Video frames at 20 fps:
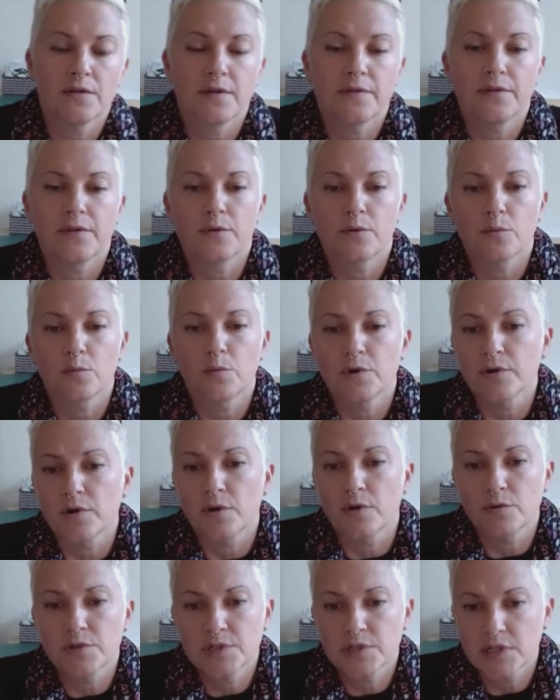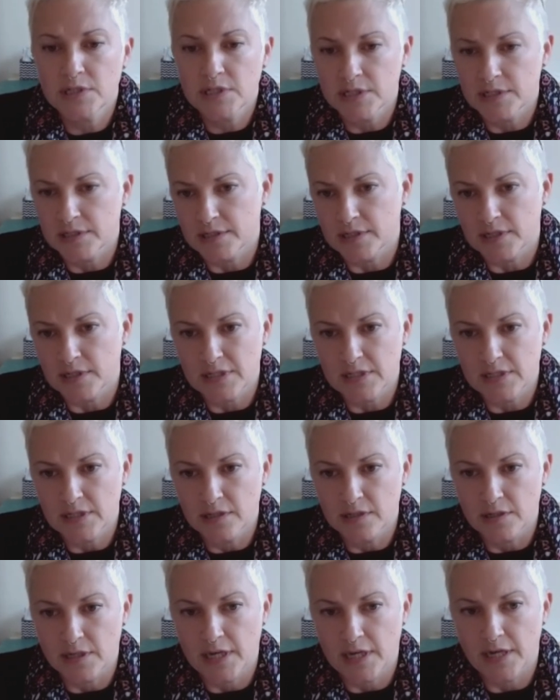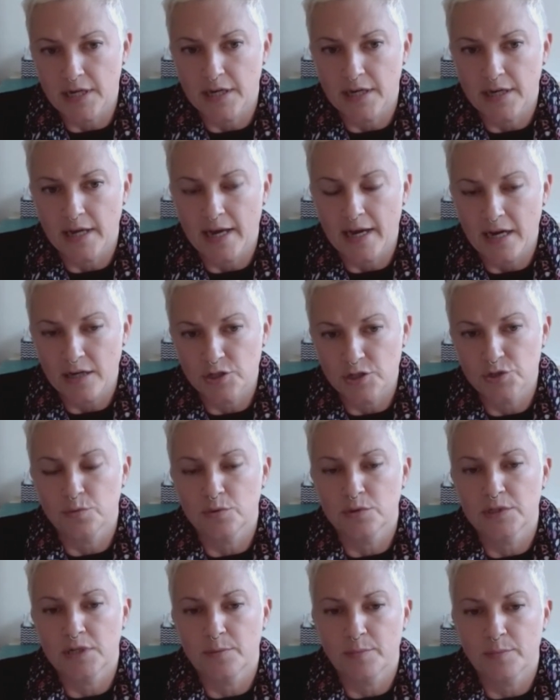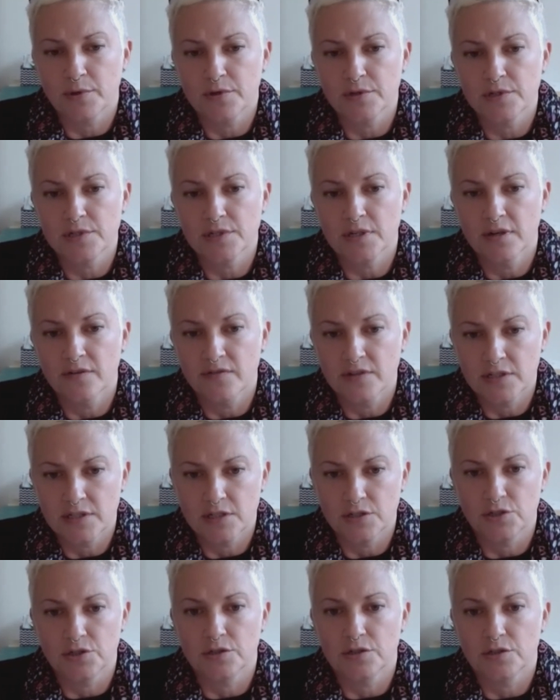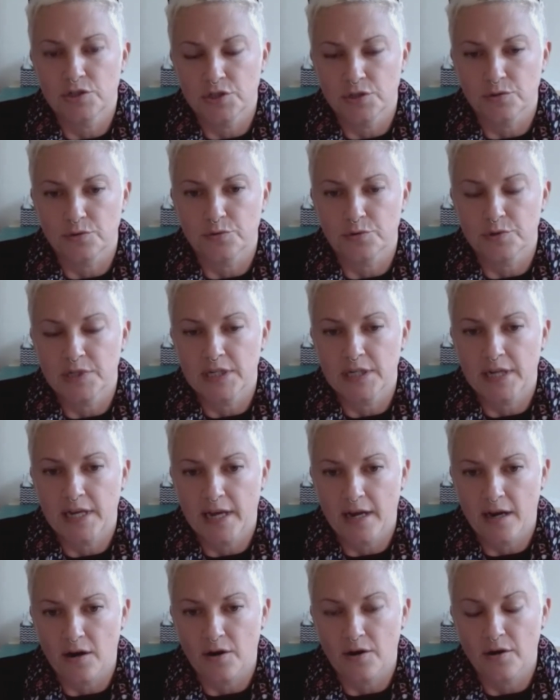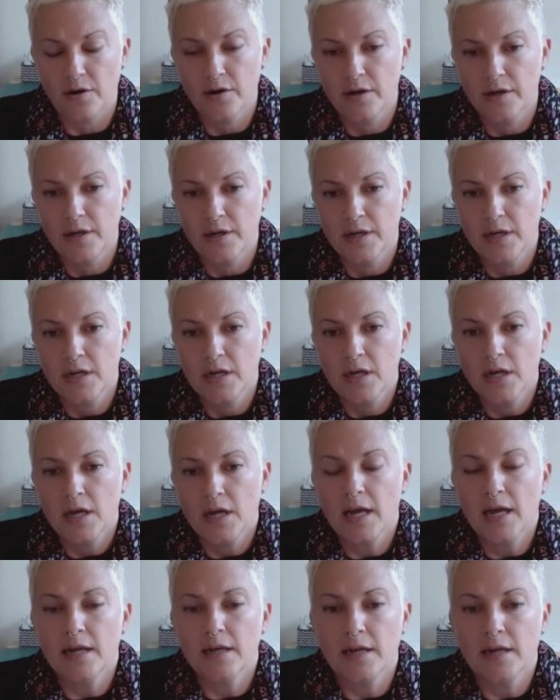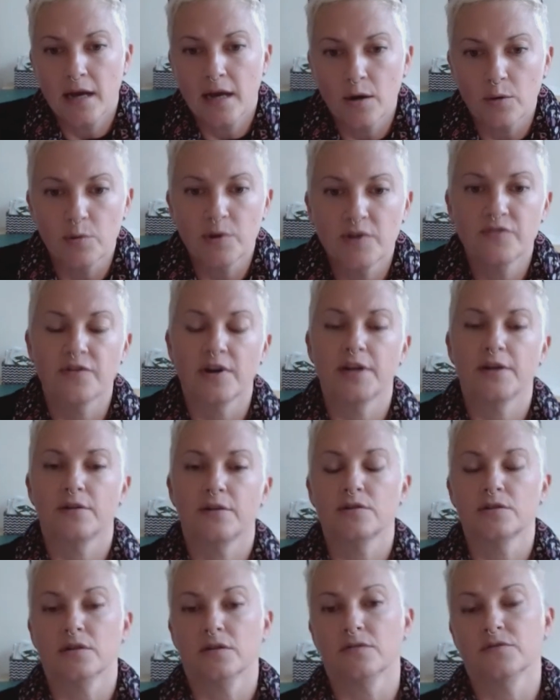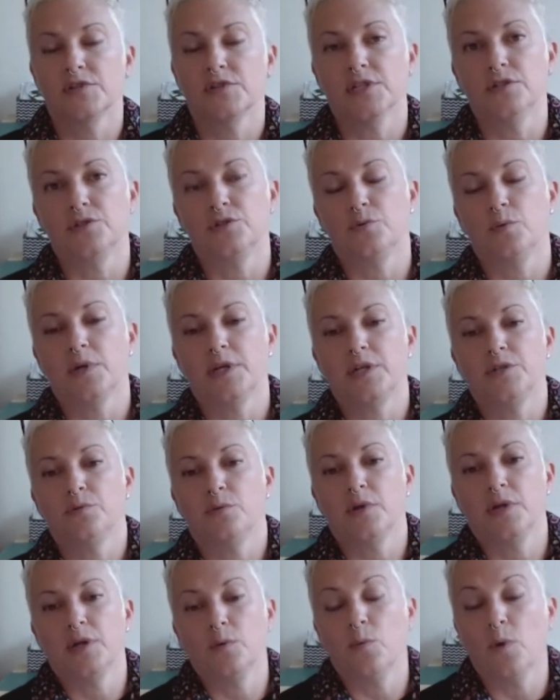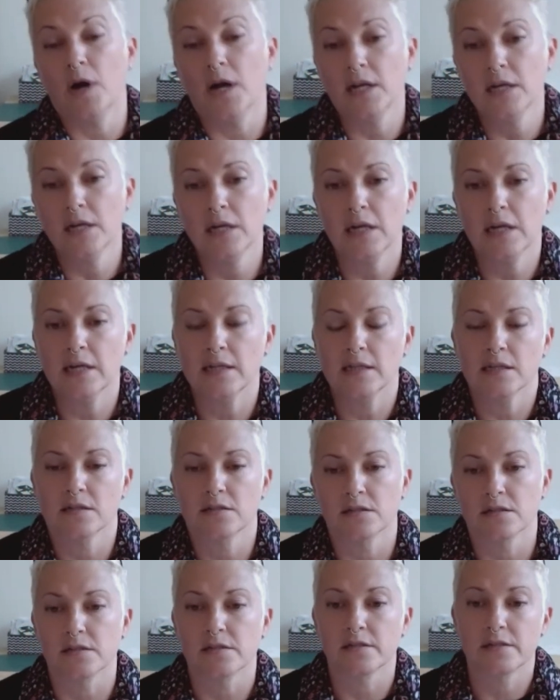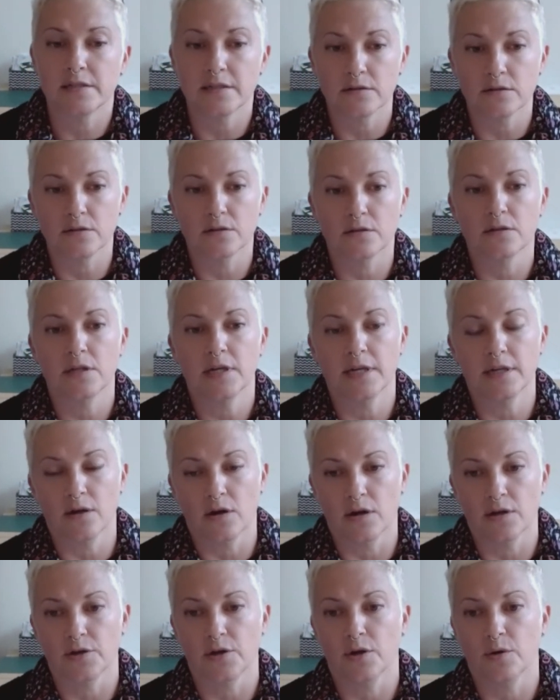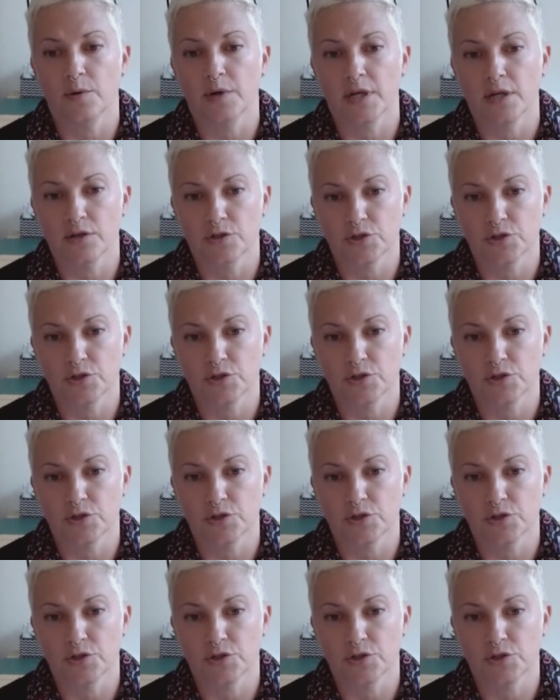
that there were no statistics indicating actual numbers of Indigenous children in care. And now we find ourselves in 2021, and this is still an ongoing